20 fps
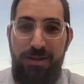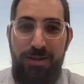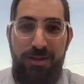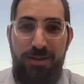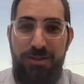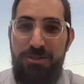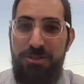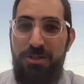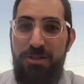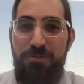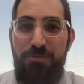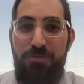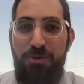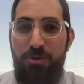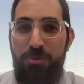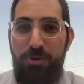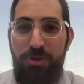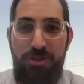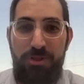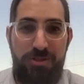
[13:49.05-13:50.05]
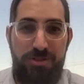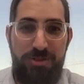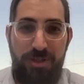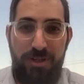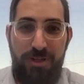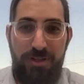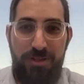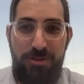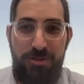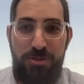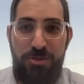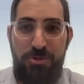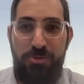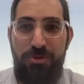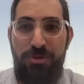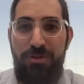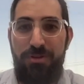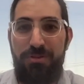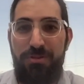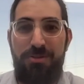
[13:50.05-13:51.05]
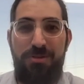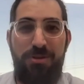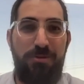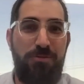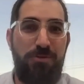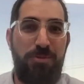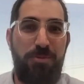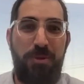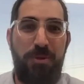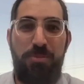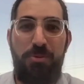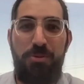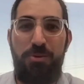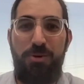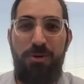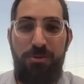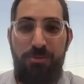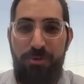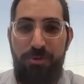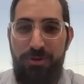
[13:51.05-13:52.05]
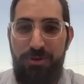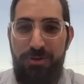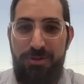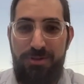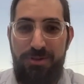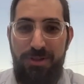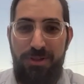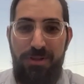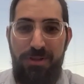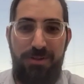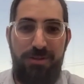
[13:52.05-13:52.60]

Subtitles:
It's good for the real estate industry. It's good for people who own real estate.